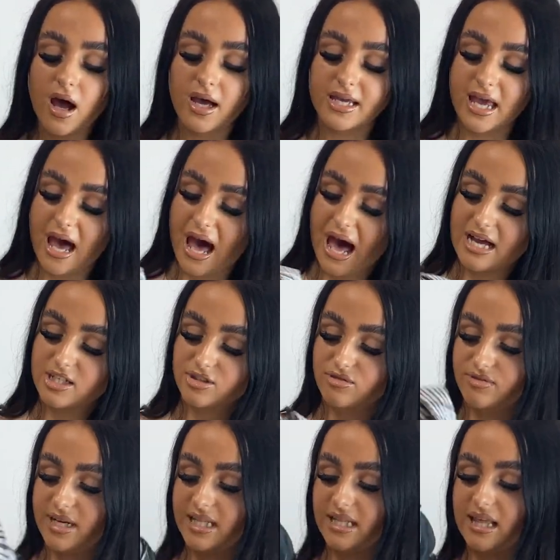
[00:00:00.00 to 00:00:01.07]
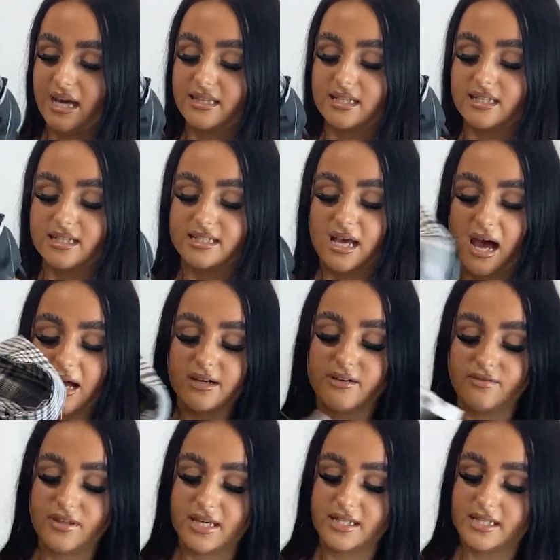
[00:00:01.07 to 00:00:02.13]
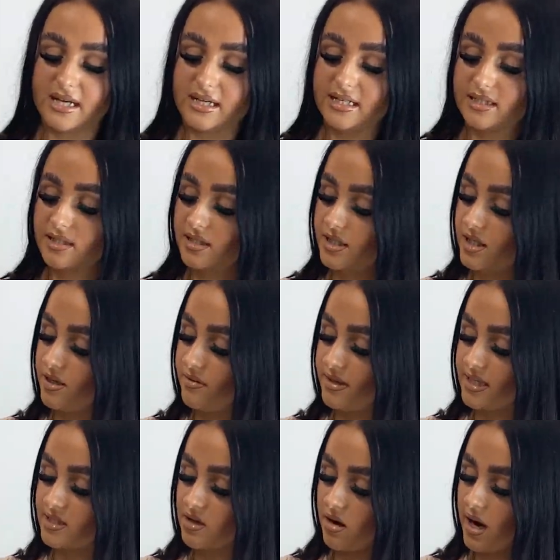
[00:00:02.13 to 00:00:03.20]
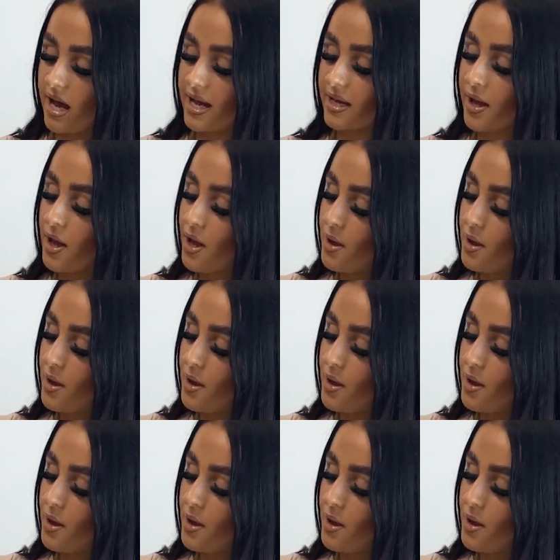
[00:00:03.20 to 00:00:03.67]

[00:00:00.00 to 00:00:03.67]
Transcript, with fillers: yeah I just really like the design of this like it's cute it's got like